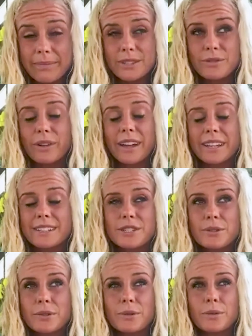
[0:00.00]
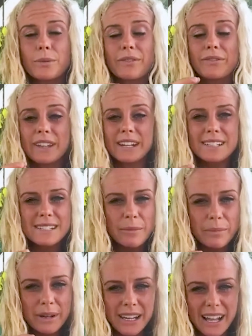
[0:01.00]
fit in
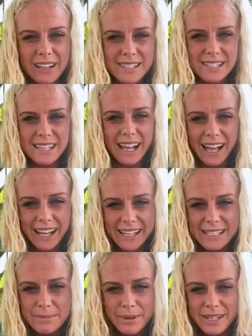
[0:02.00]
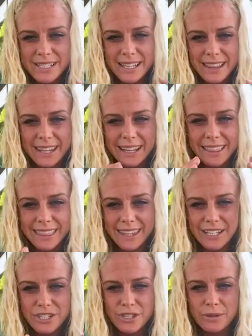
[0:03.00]
somebody else's eyes because they think
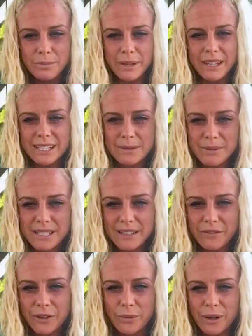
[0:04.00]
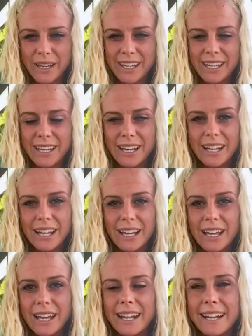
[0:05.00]
they should be a specific way.
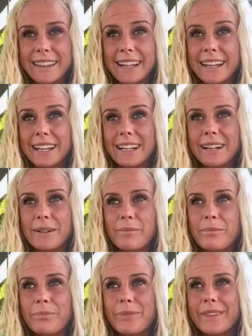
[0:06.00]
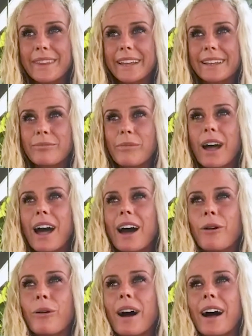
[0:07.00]
And I think like
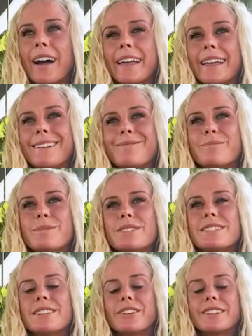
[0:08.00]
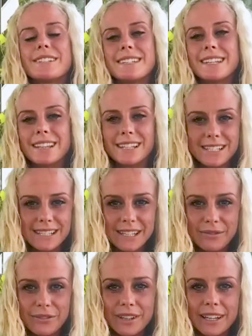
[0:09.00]
how I started seeing this
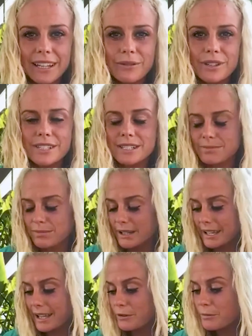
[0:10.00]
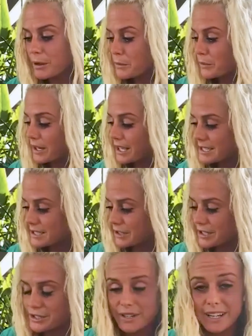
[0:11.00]
differently was like, I remember when I
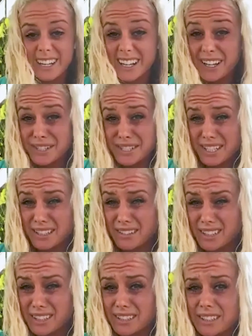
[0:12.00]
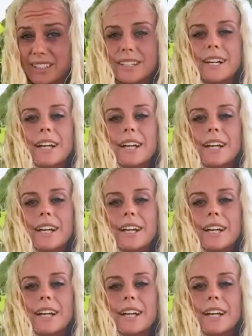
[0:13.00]
started training, I was like, oh,